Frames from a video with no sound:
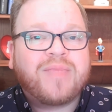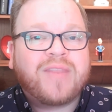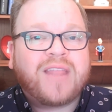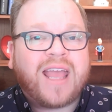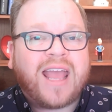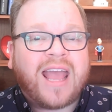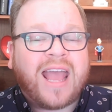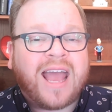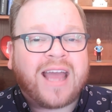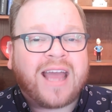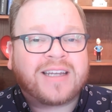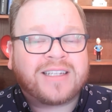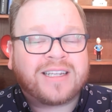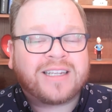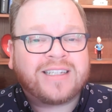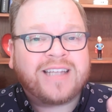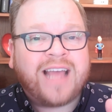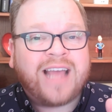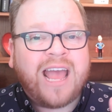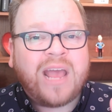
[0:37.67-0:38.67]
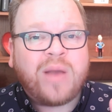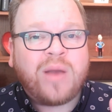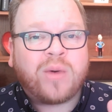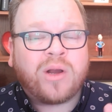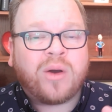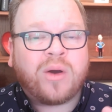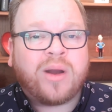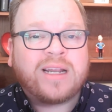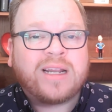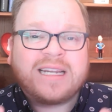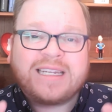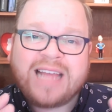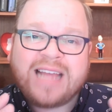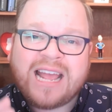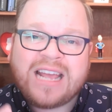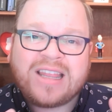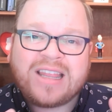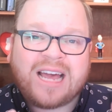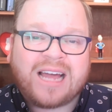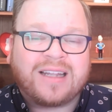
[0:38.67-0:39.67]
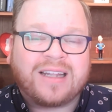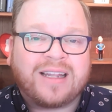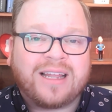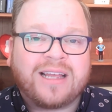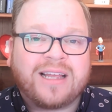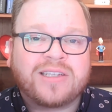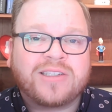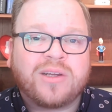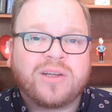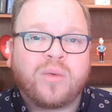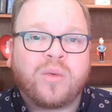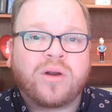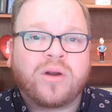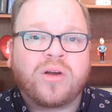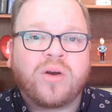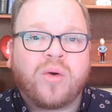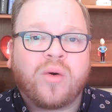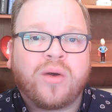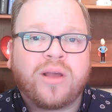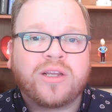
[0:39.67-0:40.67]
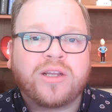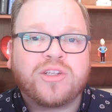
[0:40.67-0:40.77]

And today we're going to take that list and we're going